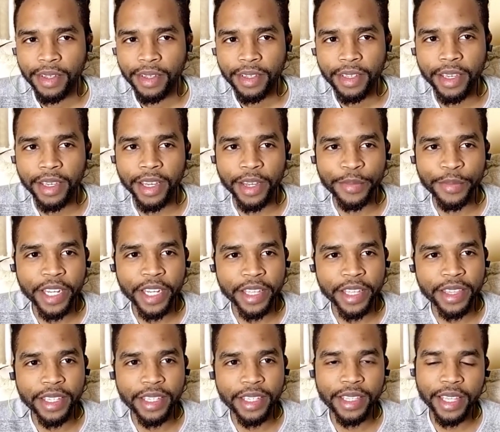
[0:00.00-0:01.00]
Yeah, I mean, I
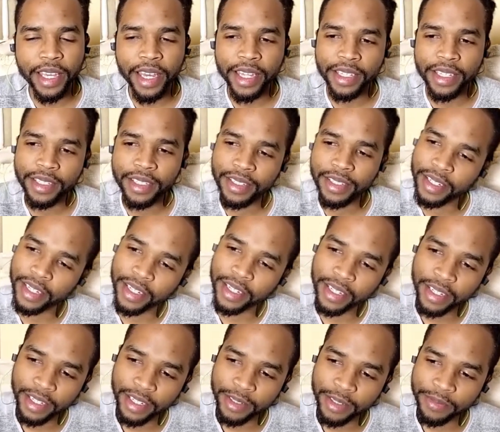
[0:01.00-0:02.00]
think that,
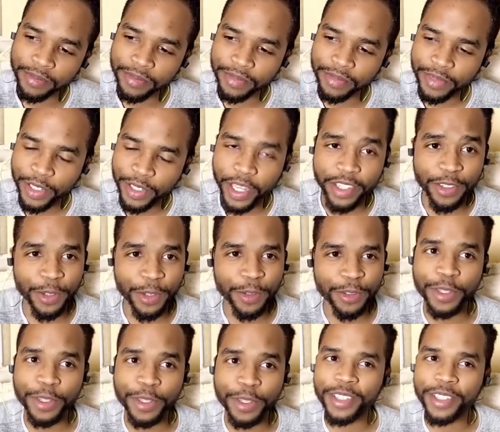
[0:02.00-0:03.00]
so
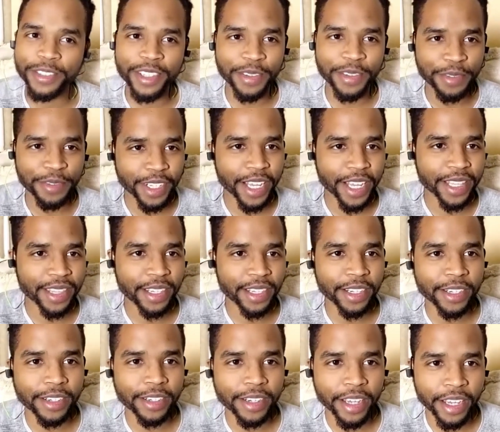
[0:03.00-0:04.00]
there's definitely a lot
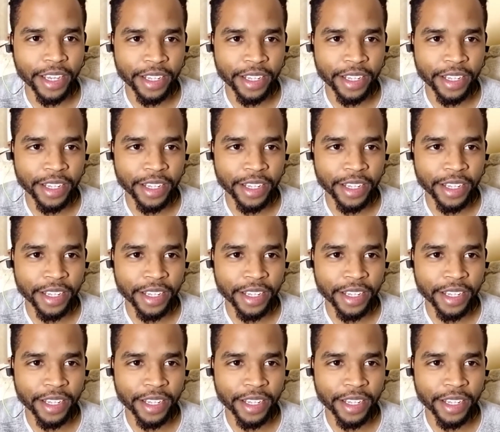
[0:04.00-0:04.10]
there.